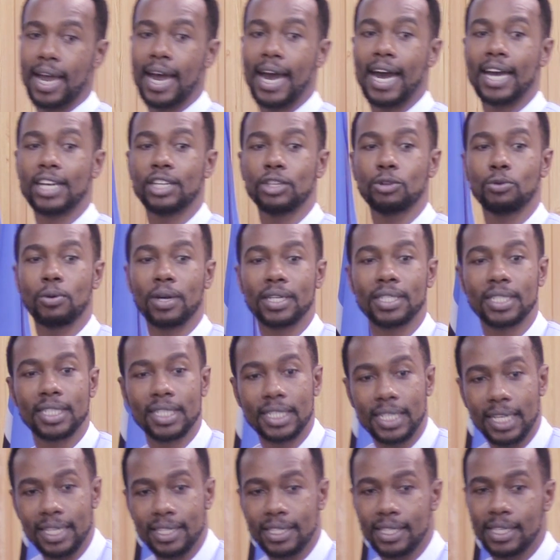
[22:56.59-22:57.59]
and you are
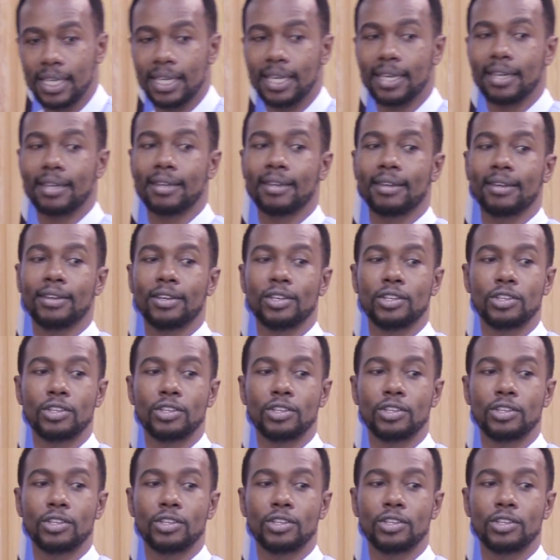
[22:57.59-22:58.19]
teaching